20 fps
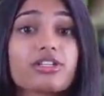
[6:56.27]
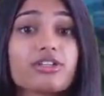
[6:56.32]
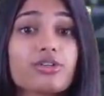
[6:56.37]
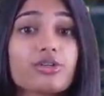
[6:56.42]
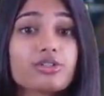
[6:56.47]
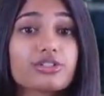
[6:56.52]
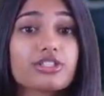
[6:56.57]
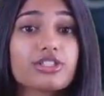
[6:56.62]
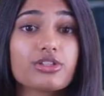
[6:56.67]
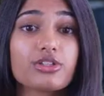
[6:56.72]

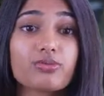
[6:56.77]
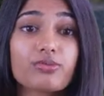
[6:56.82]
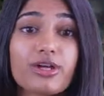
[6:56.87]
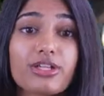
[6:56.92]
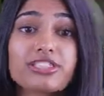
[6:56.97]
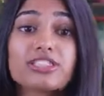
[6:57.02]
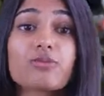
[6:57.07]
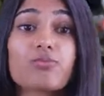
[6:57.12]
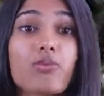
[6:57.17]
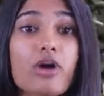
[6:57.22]
using
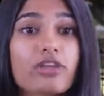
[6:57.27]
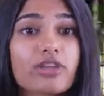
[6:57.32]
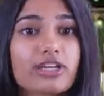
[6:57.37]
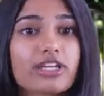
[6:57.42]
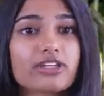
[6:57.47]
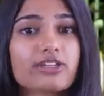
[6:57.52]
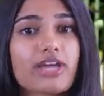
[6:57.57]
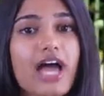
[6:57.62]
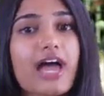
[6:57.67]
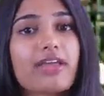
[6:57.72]
aggressive
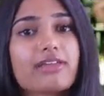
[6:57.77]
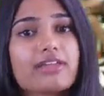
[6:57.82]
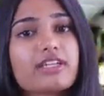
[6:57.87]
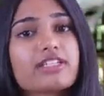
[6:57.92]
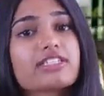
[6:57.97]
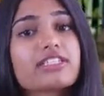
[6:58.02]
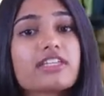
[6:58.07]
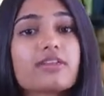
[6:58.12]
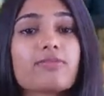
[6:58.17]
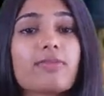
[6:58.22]
marketing
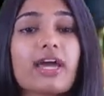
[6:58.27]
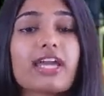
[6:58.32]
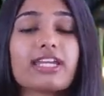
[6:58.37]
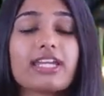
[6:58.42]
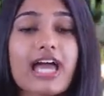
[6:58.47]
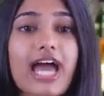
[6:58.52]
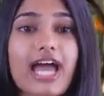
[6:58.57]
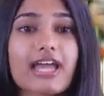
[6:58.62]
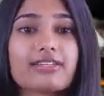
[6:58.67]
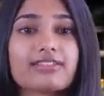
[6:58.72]
tactics and paid
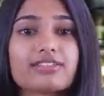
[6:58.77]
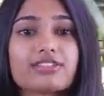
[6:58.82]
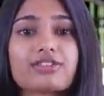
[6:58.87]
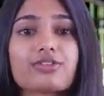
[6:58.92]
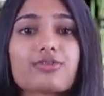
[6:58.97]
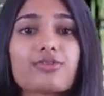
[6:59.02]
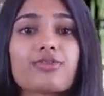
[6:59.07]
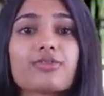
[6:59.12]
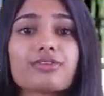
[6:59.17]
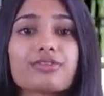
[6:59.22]
ads.
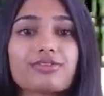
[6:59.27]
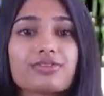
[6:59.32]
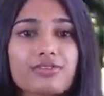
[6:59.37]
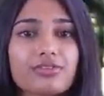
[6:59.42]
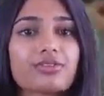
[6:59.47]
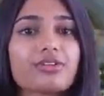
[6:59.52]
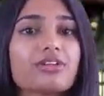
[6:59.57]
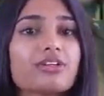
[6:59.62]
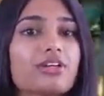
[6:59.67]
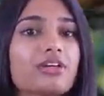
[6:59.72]

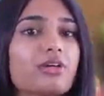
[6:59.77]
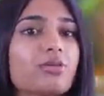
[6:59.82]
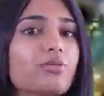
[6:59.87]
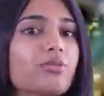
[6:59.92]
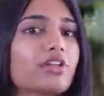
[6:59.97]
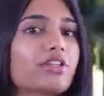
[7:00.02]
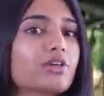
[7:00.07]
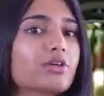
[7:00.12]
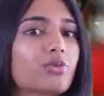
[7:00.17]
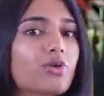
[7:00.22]

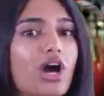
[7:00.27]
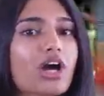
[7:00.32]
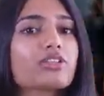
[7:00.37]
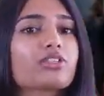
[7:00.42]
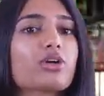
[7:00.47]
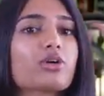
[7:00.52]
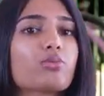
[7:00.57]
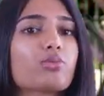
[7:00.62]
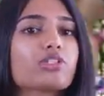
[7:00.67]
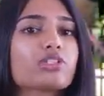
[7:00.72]
But the
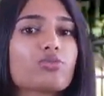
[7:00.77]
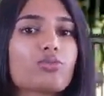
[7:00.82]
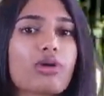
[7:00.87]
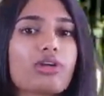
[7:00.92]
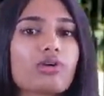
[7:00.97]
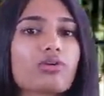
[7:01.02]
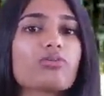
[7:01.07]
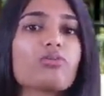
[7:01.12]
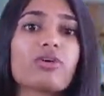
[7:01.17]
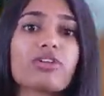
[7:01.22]
project was
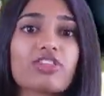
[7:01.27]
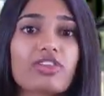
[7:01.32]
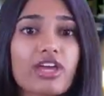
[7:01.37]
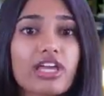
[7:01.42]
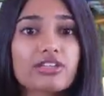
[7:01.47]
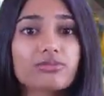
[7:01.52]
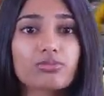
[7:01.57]
riddled with vague